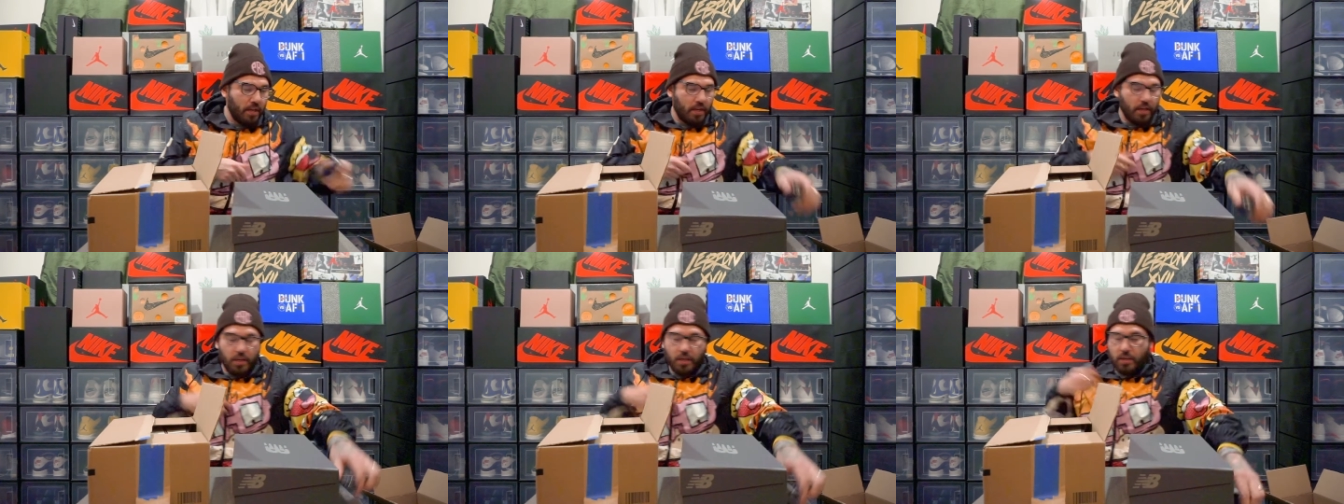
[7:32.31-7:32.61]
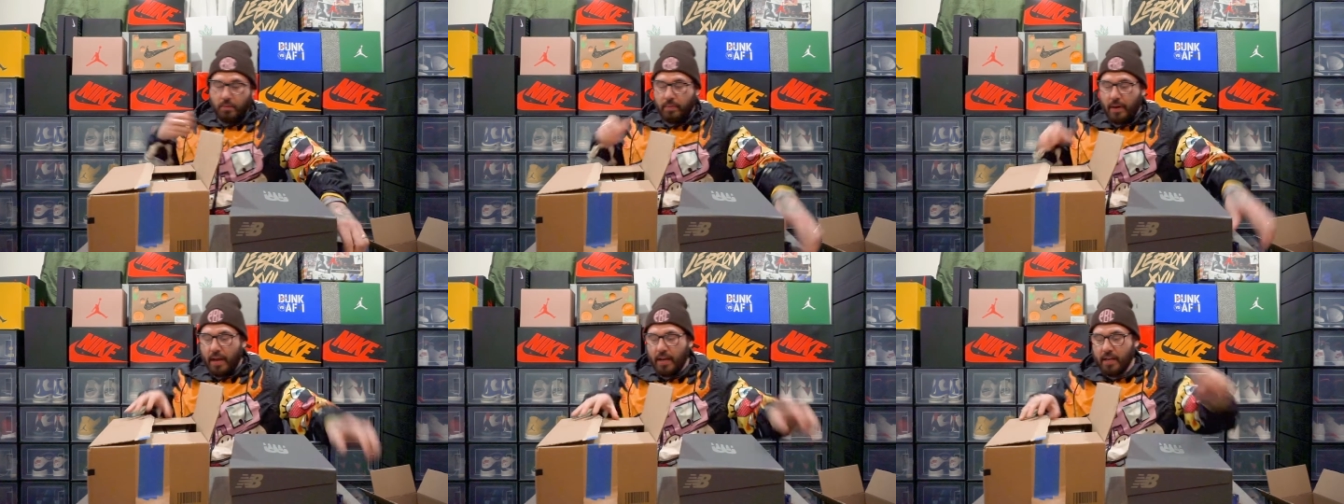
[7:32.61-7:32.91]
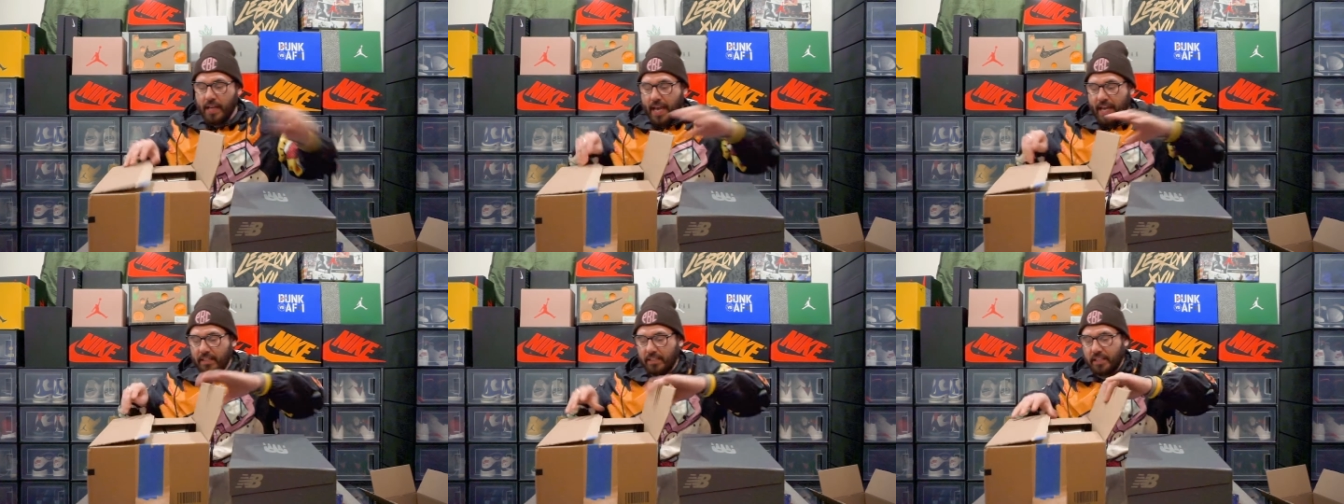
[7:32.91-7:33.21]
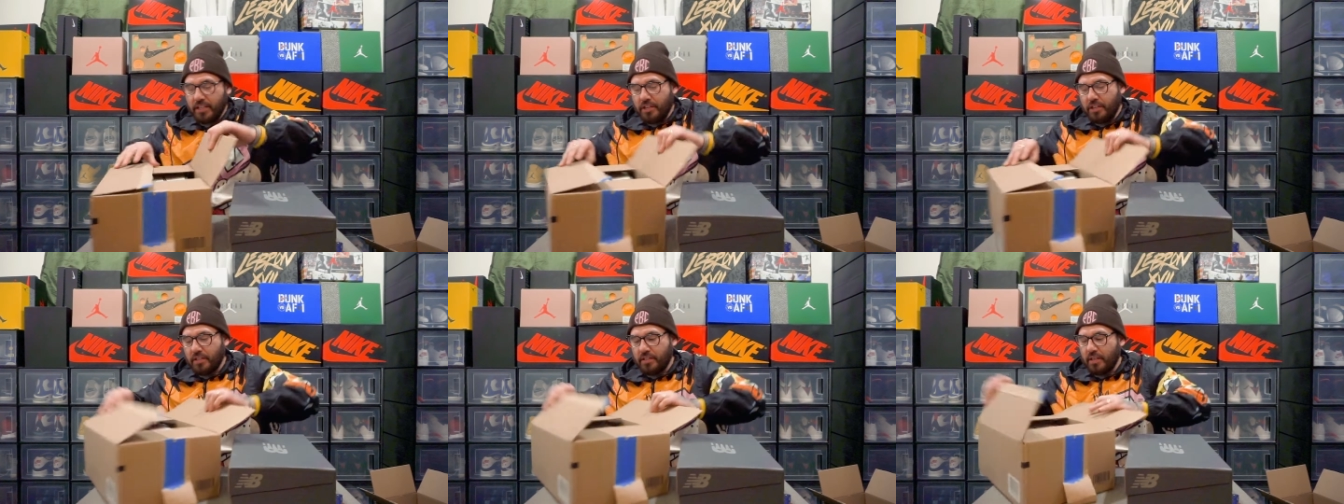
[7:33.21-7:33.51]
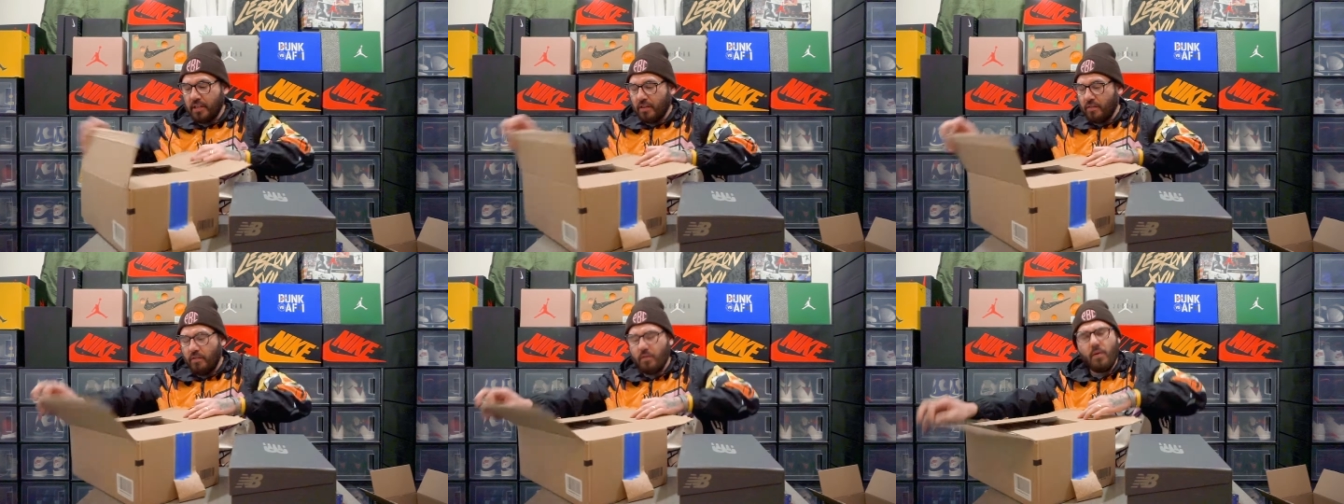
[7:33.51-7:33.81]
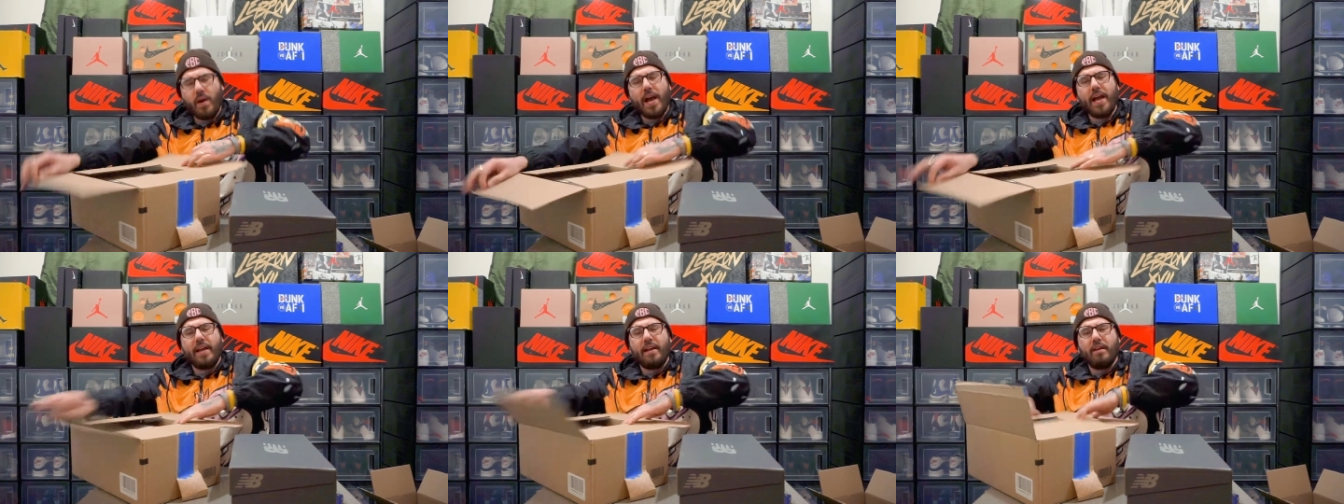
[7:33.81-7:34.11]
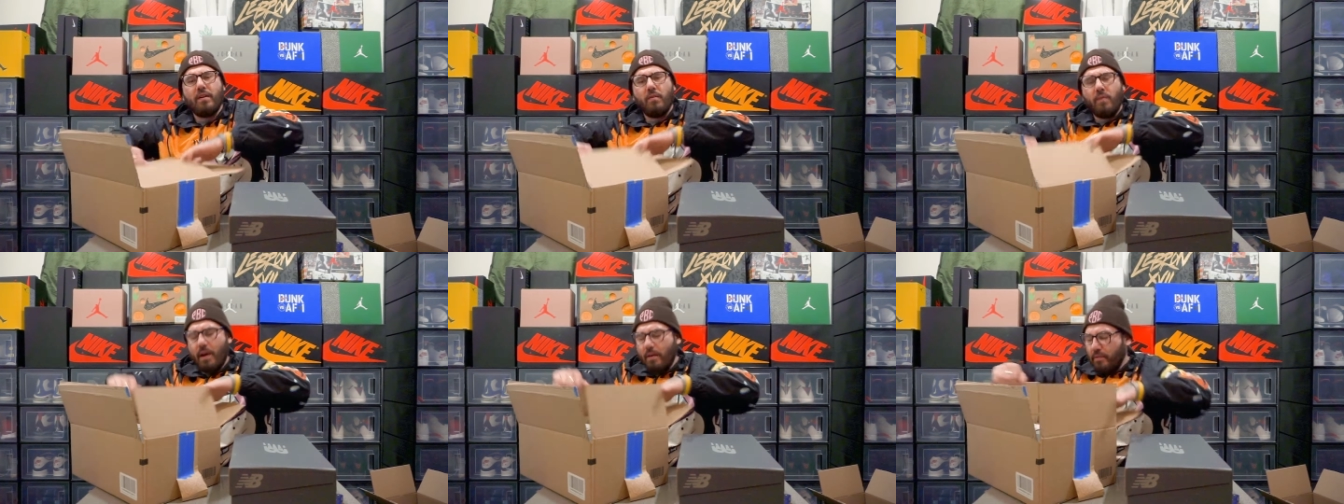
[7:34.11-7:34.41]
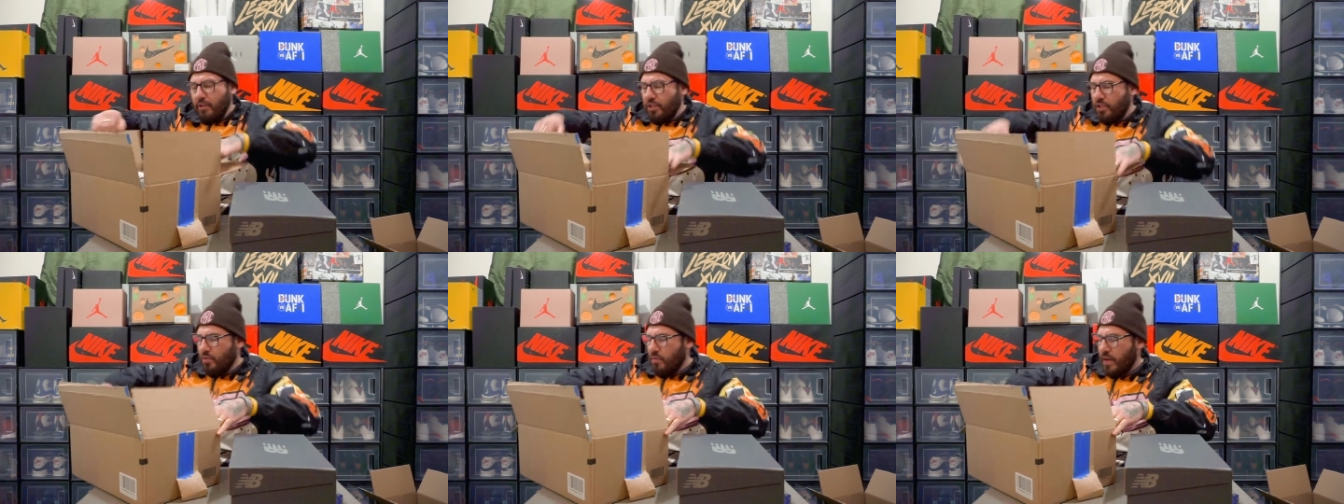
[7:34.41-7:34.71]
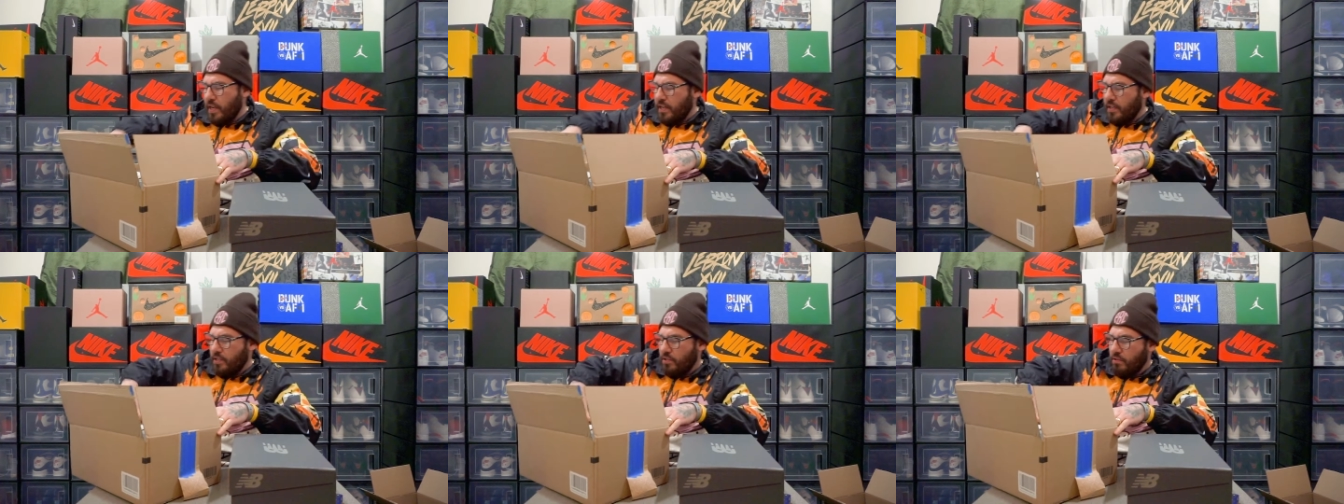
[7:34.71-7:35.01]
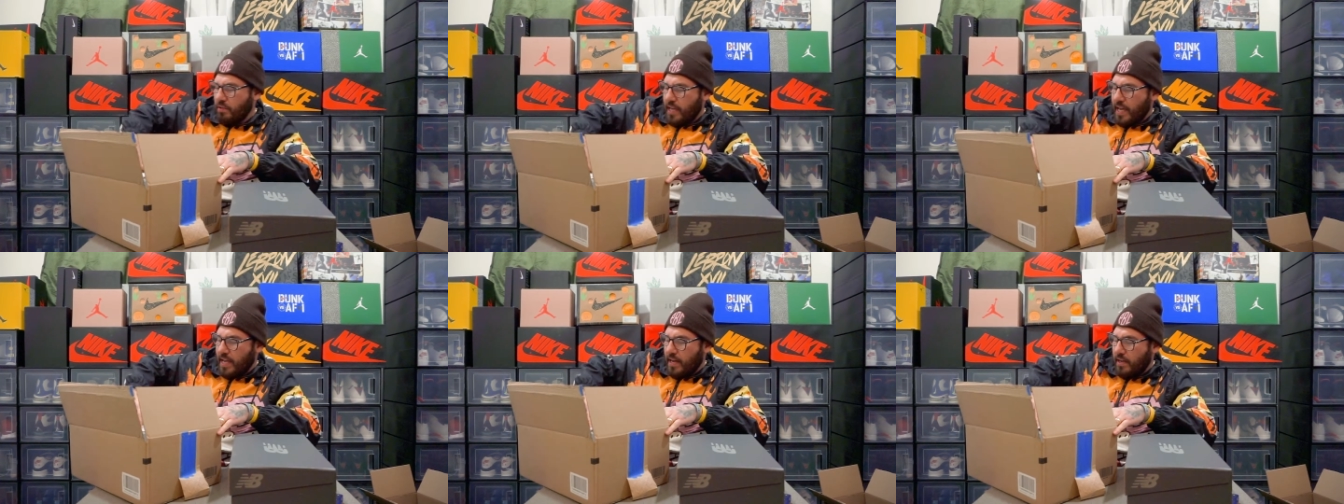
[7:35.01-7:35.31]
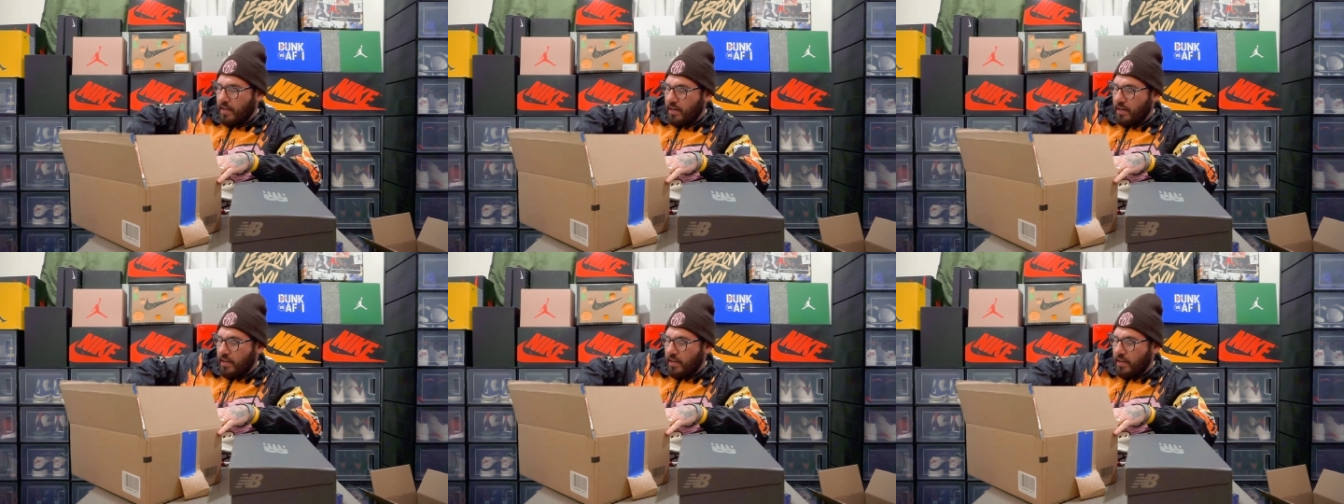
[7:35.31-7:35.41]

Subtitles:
Probably asking yourself, hi, why would you want to do that?